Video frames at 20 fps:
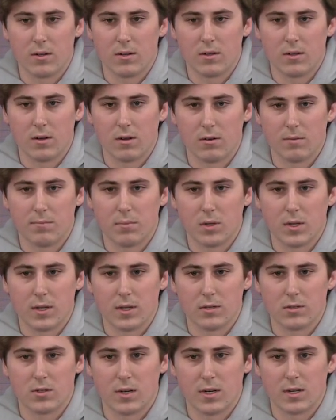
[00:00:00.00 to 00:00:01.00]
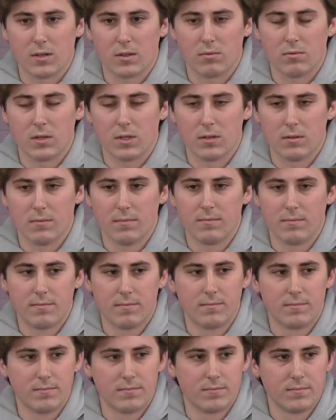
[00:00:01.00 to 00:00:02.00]
and you know and play and try to get the win.
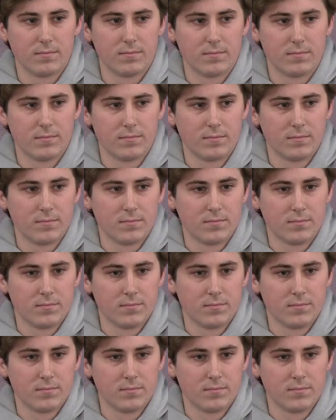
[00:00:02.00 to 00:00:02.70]
Mike Rodak.